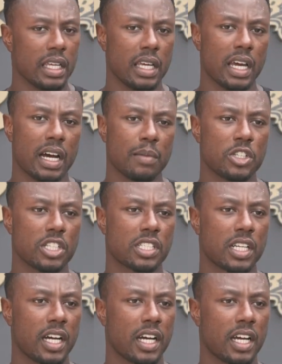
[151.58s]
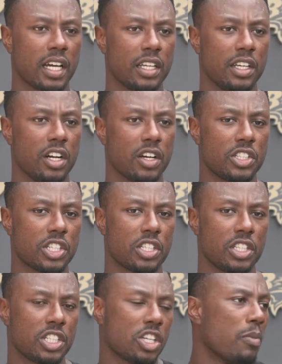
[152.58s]
Yeah, I'm just
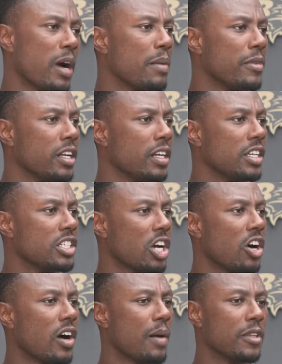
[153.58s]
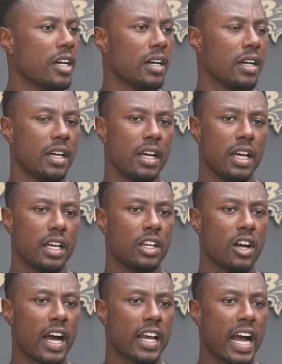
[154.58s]
just show my ability. So I'm the
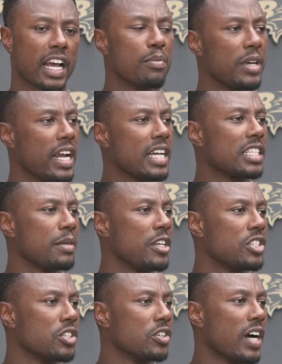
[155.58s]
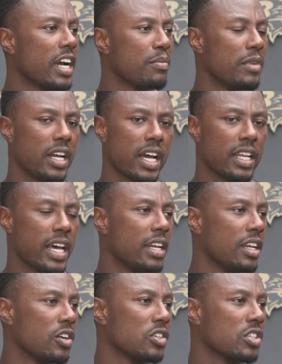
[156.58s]
I can be that CB2. I can be that
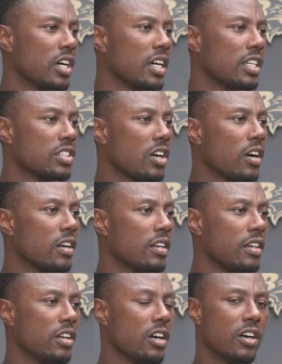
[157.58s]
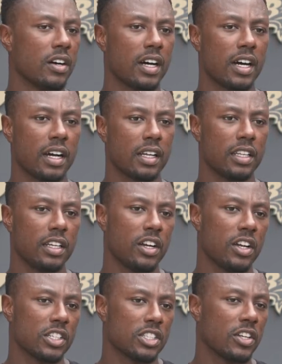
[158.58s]
nickel starter.
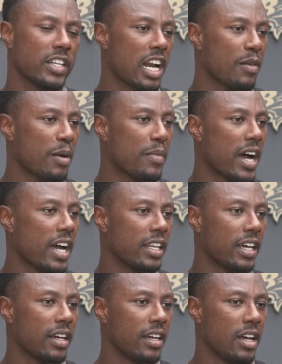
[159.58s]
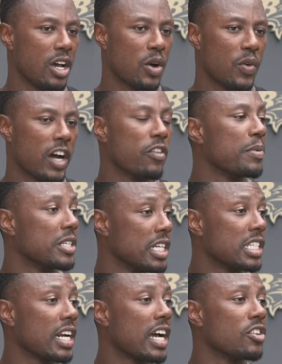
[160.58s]
There's no doubt in my mind that whatever
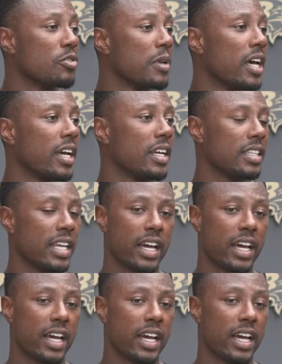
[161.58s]
position I do play,